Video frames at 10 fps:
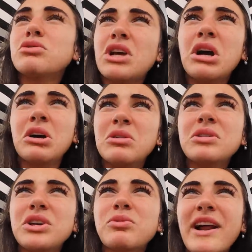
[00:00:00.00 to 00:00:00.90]
you'll
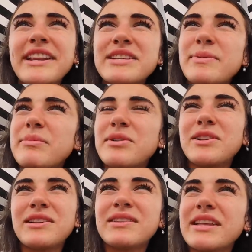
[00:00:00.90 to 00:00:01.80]
know. You'll run into
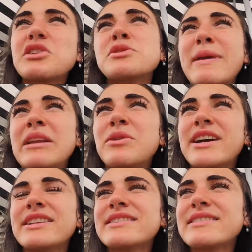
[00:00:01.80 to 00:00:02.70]
people. Like there's main
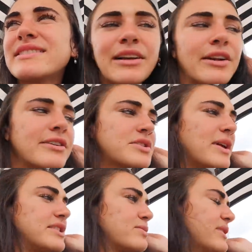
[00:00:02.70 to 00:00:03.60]
ones. Yeah. I don't know.
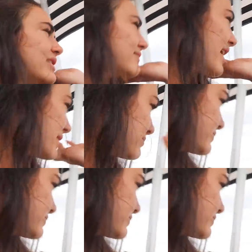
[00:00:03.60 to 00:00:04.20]
It's weird, bad.